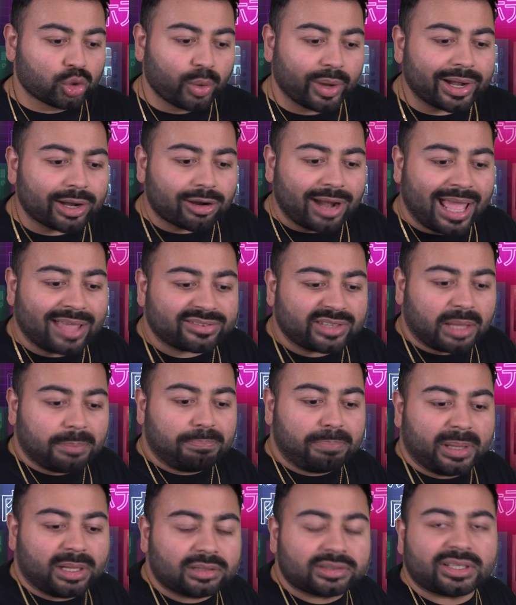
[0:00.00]
Twitter has a
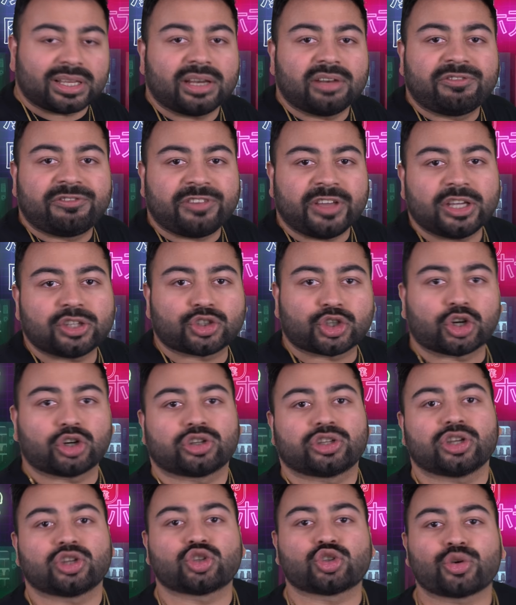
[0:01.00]
built-in feature
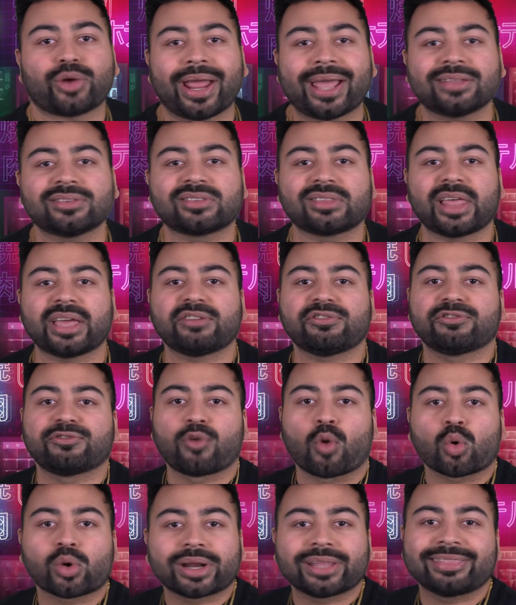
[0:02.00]
to translate
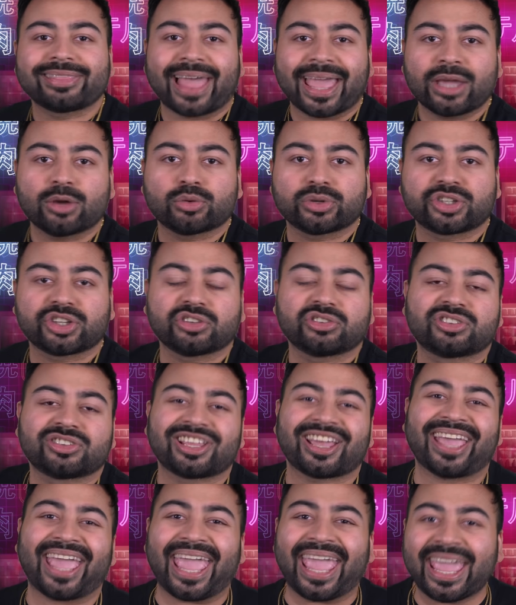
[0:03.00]
foreign languages
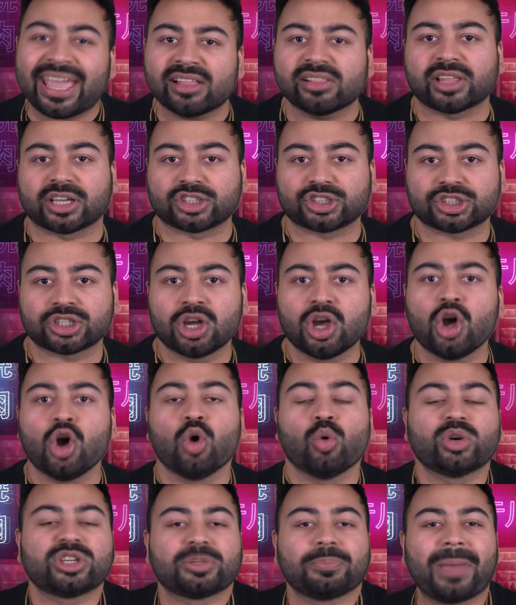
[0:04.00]
to English,
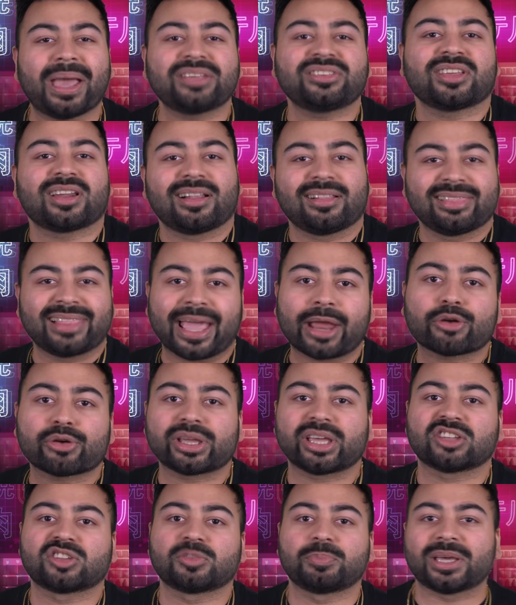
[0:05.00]
which makes it
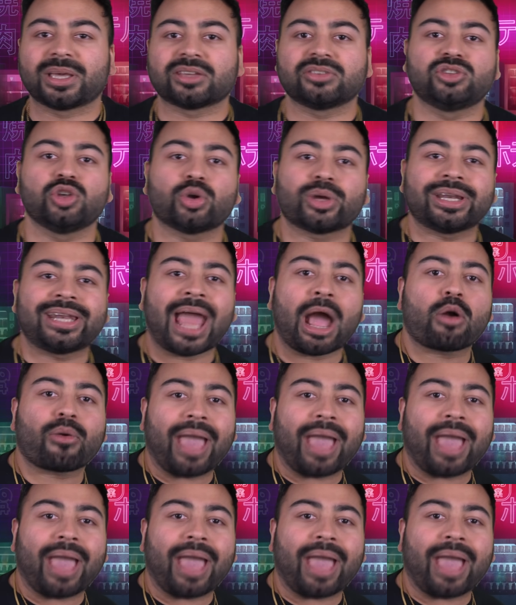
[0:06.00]
hilarious because you can now